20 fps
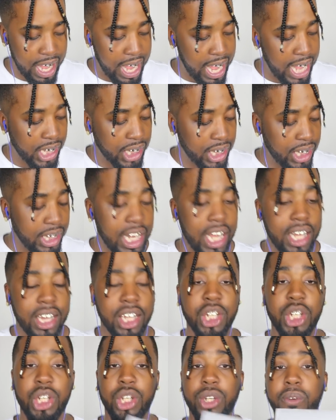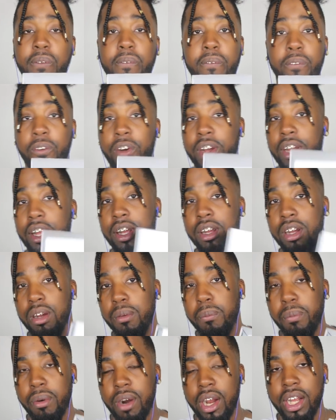I actually got this shoe for a
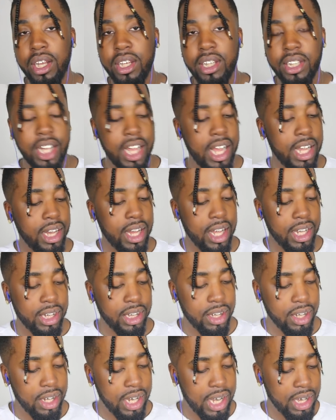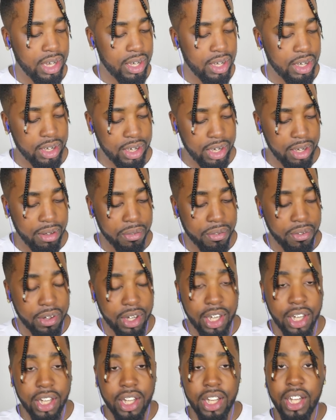good price at the
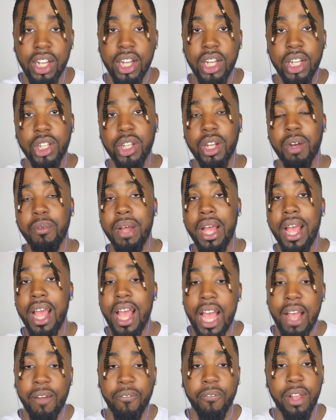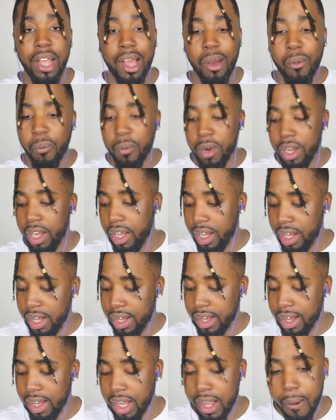event, so I'm happy I went
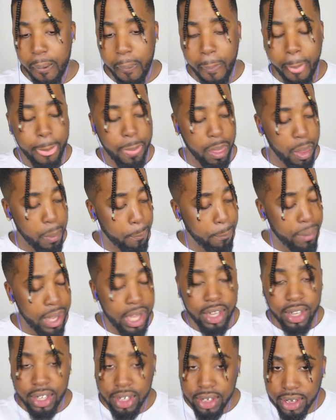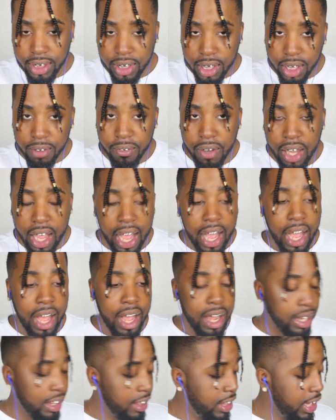and picked this up.
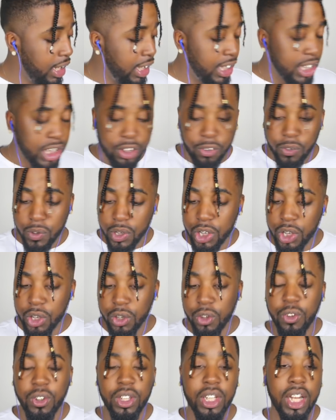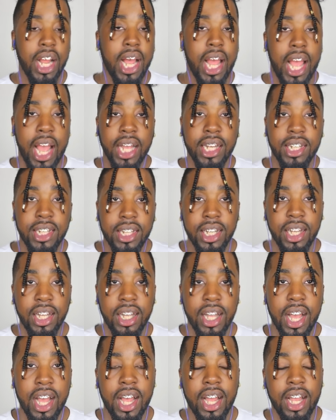These three shoes that I actually
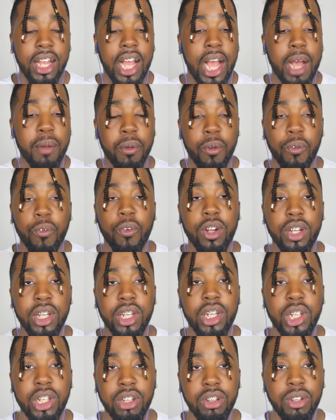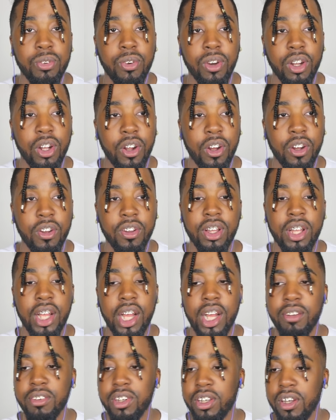got, I've been wanting these shoes for a long
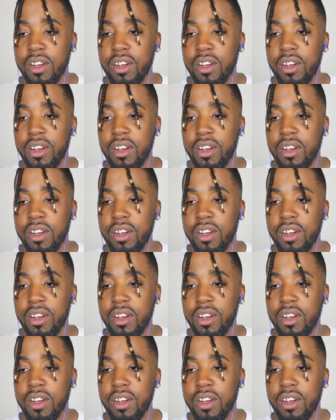time,